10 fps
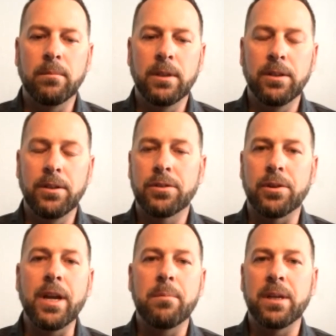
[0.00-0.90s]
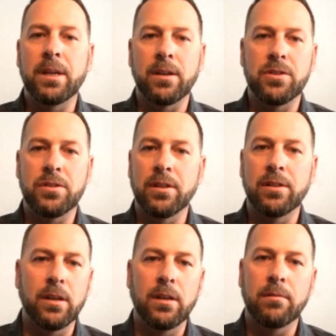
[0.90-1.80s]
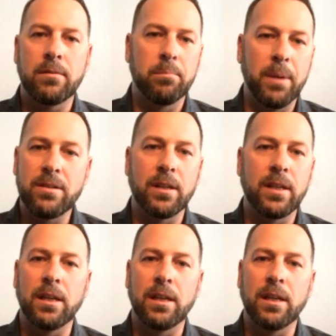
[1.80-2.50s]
is great, because it's going to basically